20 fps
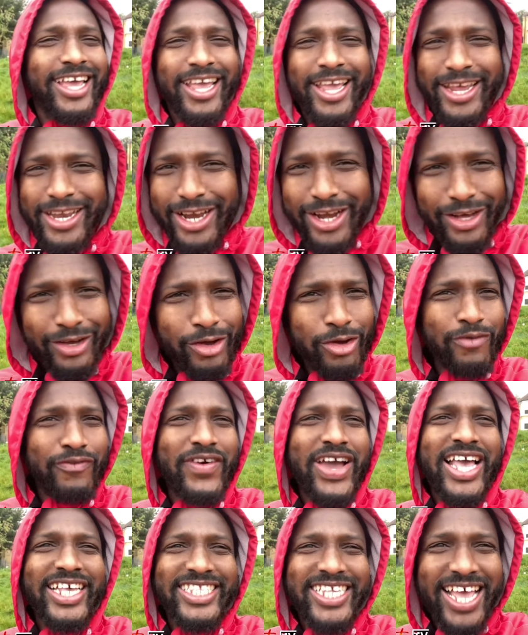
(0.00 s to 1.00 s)
In the liquid
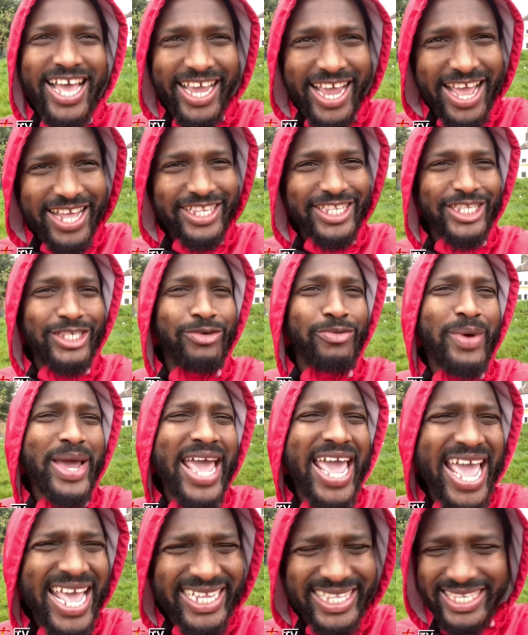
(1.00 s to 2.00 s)
voice again,
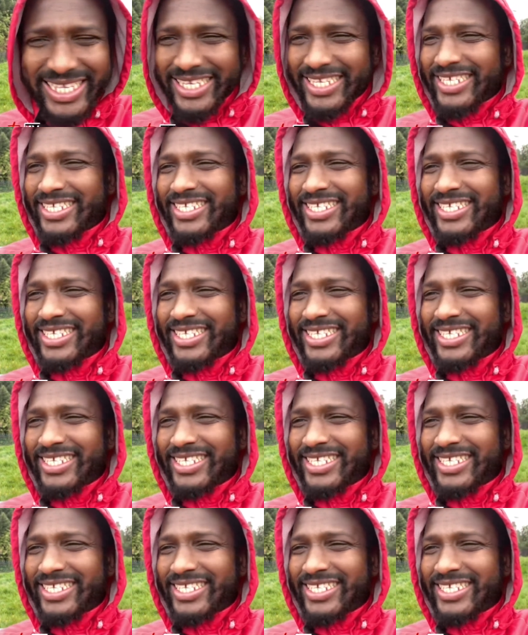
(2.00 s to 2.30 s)
sweet.